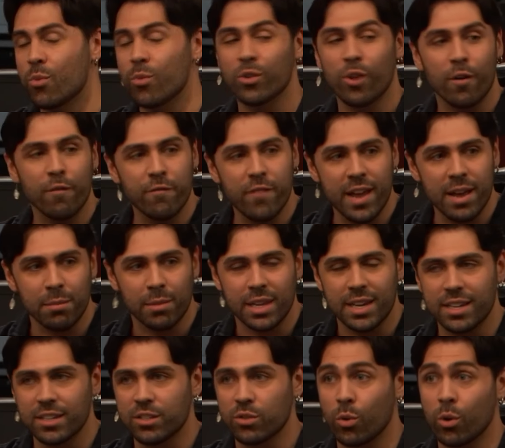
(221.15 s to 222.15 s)
with our
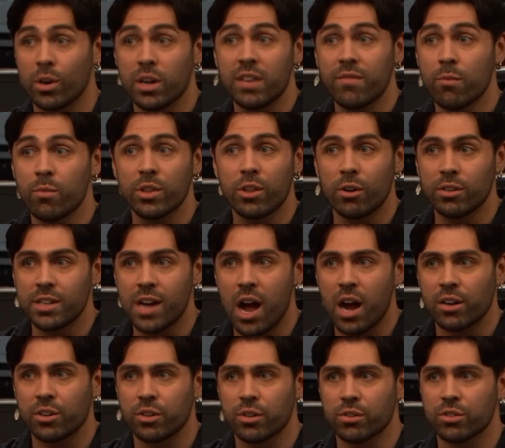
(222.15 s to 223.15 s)
families or even with our
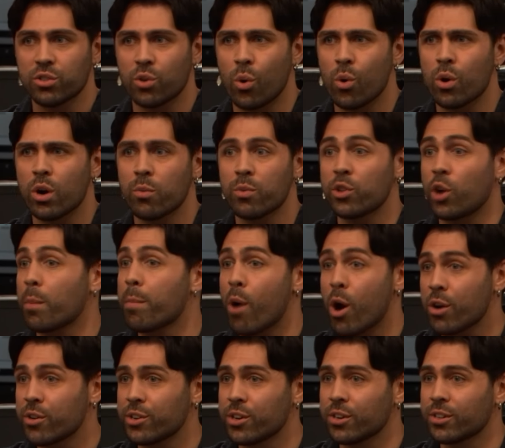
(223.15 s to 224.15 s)
doctors or with our
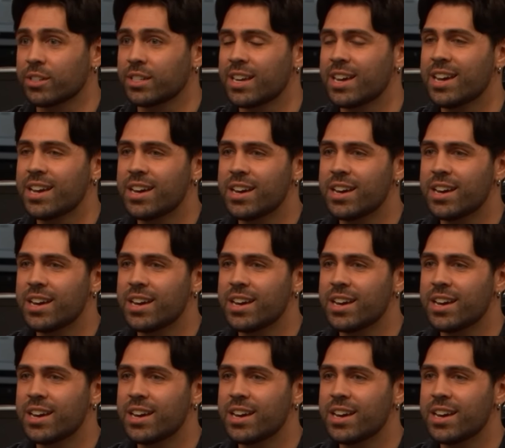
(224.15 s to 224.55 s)
partners.